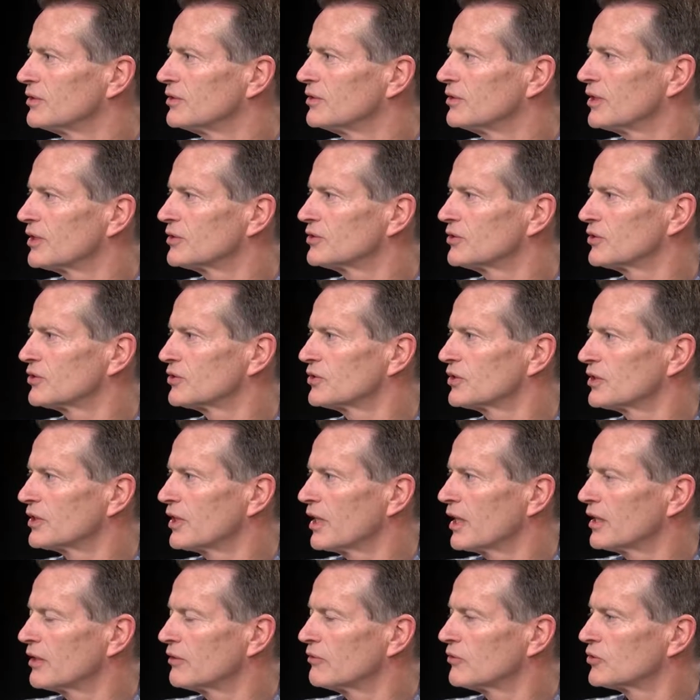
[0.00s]
and not just in
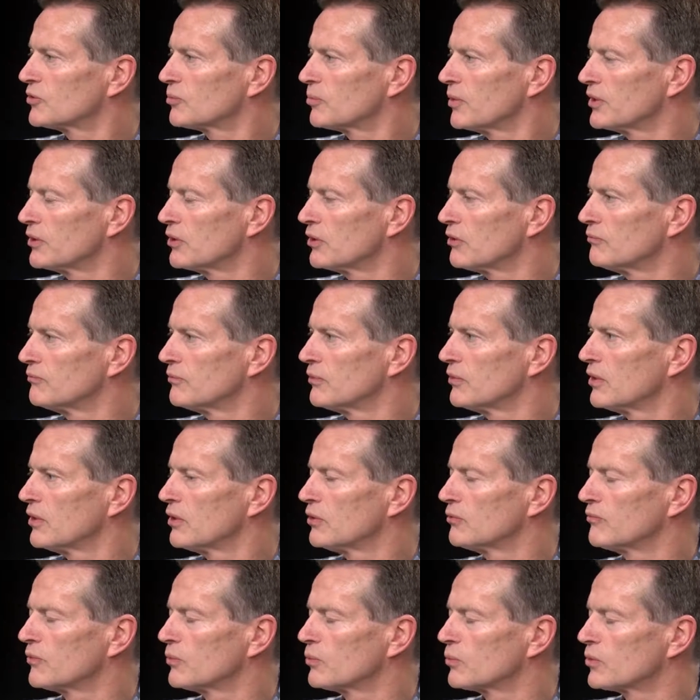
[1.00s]
Canada. It's played all
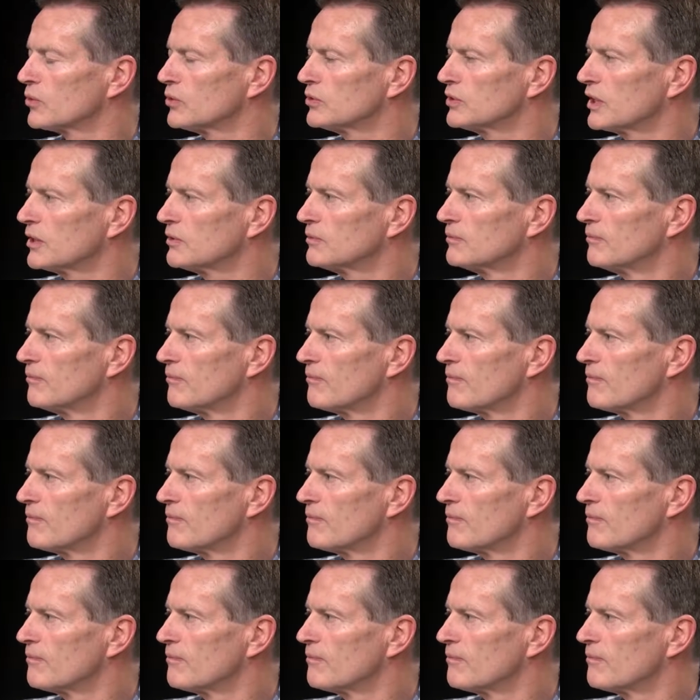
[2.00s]
over the world now.